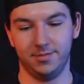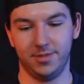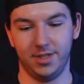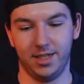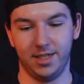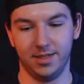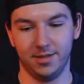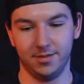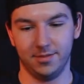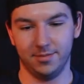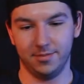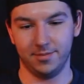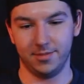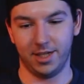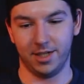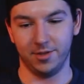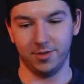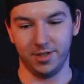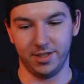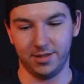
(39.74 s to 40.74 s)
it
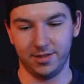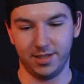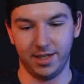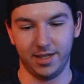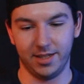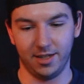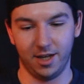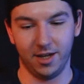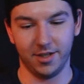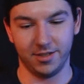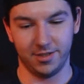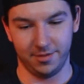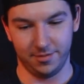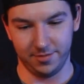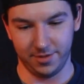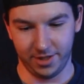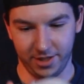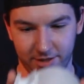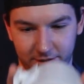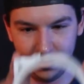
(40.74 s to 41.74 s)
hugs it
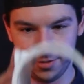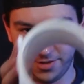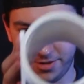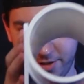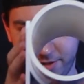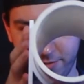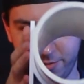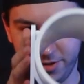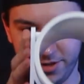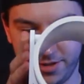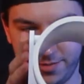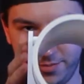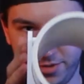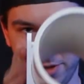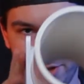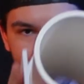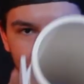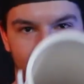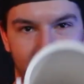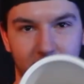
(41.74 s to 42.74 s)
very closely and it works
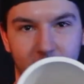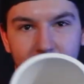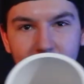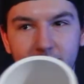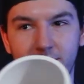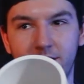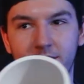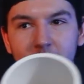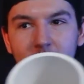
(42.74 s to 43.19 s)
pretty well.